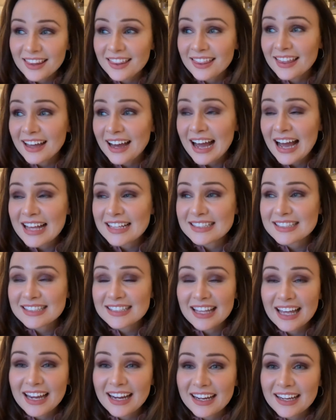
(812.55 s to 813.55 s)
That's
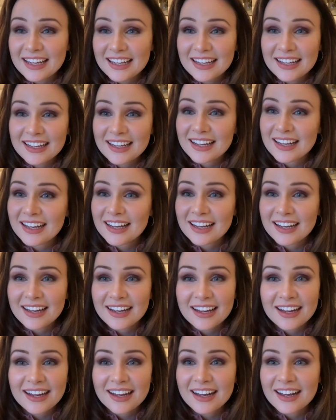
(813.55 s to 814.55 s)
like,
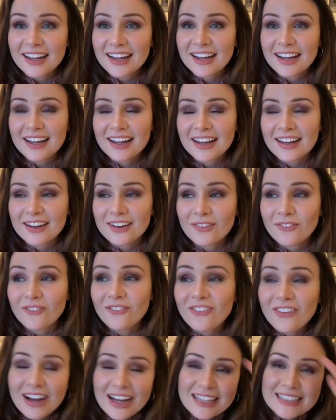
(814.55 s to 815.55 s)

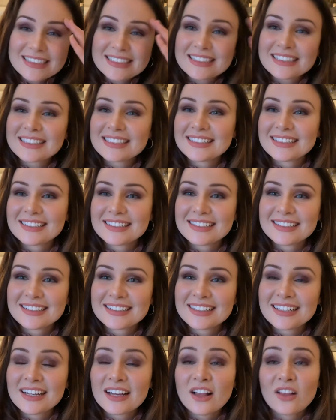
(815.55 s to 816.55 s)
what?
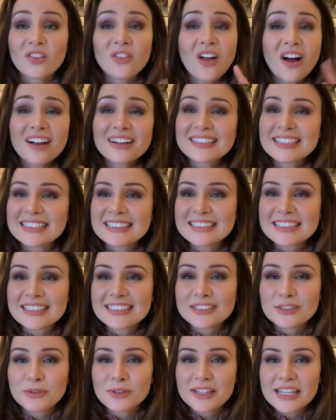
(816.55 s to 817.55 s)
Long
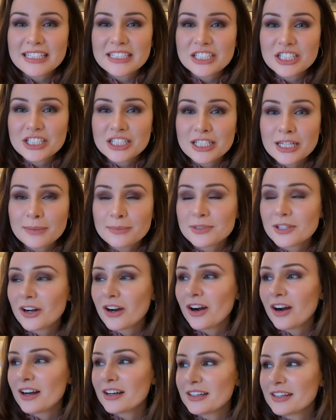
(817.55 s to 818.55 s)
distance relationships
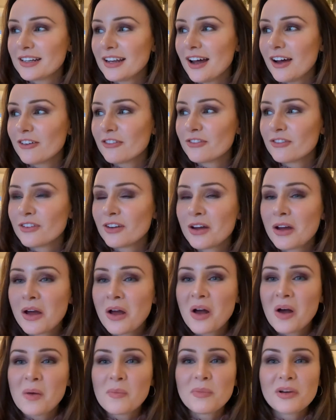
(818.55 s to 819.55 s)
are hard enough.
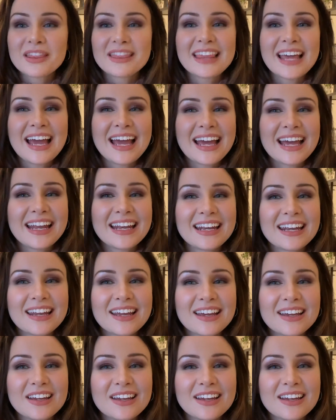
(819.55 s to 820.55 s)
But
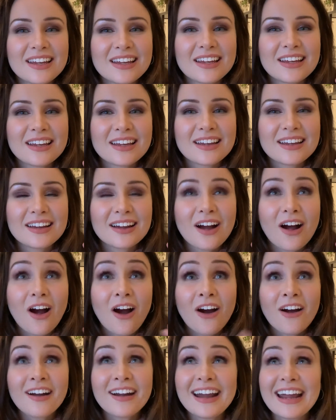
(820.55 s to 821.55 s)
then
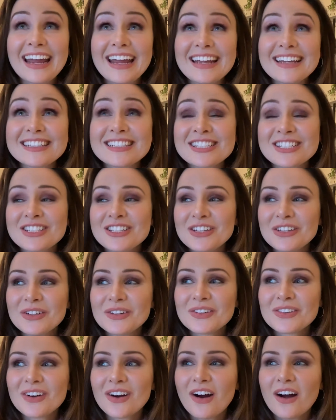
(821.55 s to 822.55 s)
our age
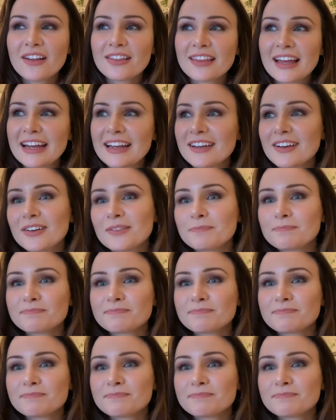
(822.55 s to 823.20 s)
too, like